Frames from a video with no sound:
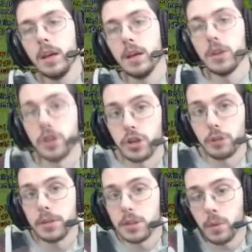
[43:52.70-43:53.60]

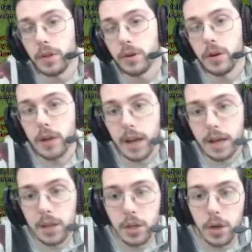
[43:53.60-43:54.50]
determines whether or
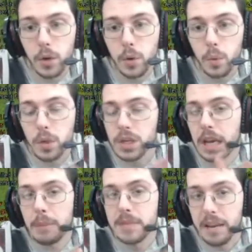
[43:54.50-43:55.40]
not you know which
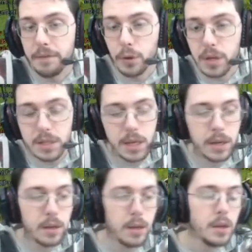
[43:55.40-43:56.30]
games I focus
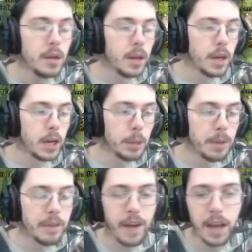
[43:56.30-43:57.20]
on. Um,
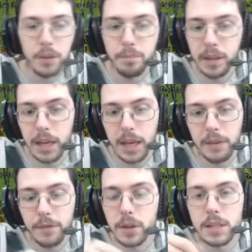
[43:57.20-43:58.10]
if I
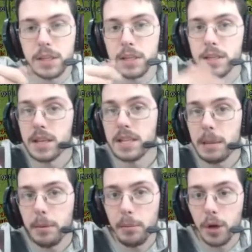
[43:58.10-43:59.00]
play, for instance, this
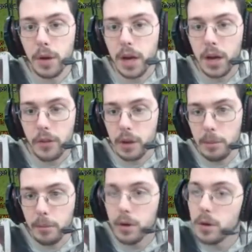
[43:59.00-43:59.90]
MMO and another
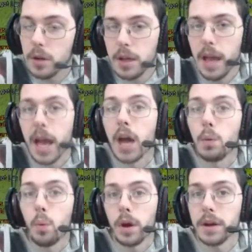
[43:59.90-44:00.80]
MMO,
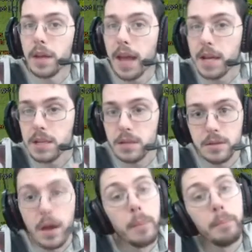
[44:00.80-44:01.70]
and one
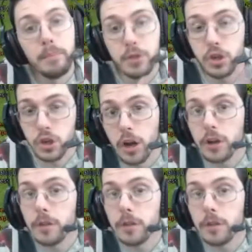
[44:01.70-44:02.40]
has a stronger